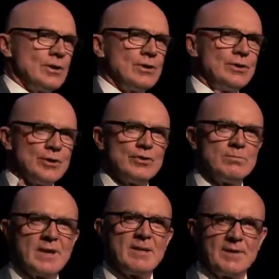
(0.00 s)
You
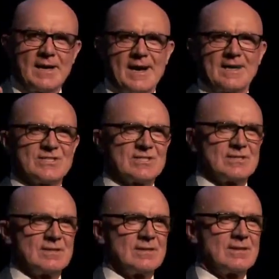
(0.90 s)
may be
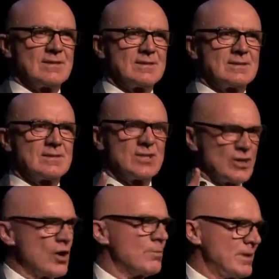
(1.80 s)
asked to
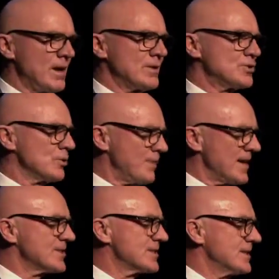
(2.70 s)
go beyond your
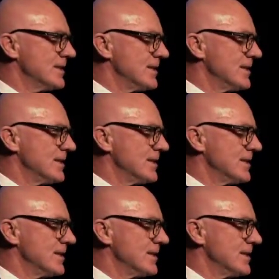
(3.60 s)
best.